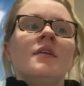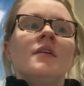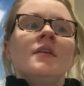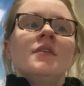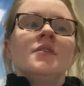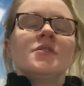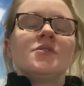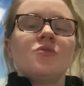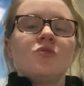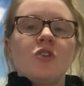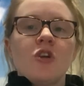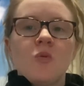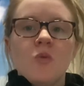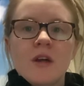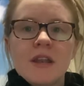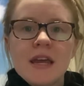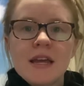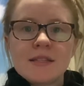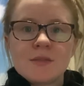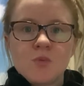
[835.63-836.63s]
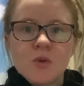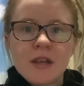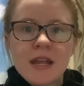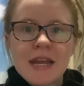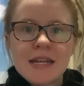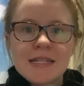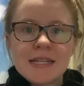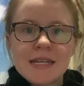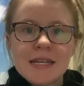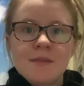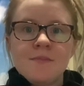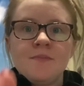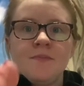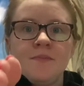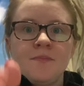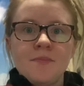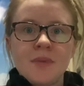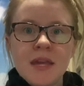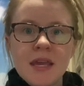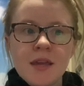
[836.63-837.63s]
Studio One has one ID,
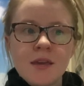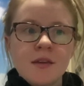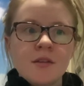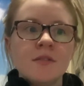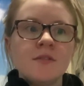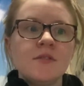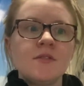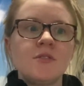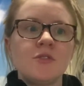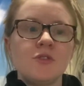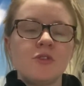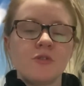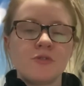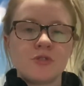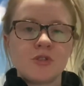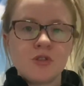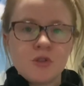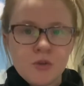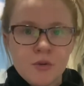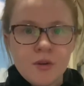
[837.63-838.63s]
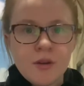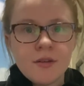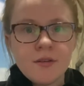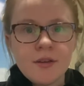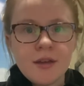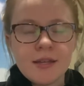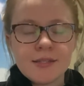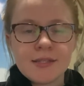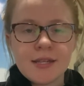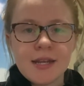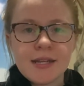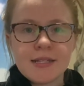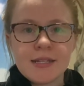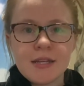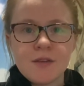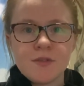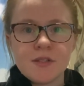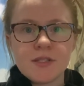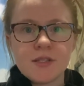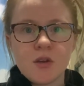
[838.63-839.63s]
pink. Studio Two has an ID
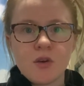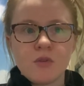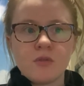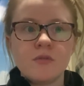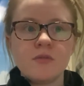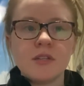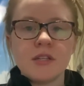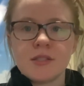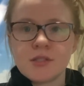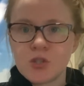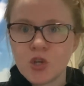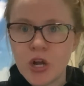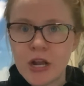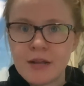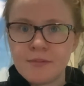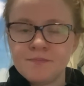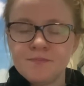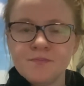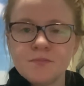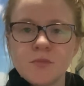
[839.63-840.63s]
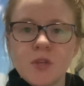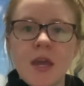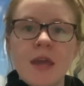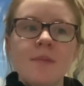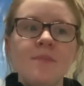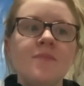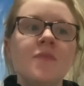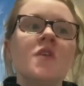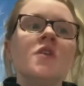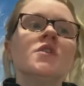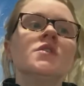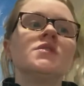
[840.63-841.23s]
of its own, it's green, okay?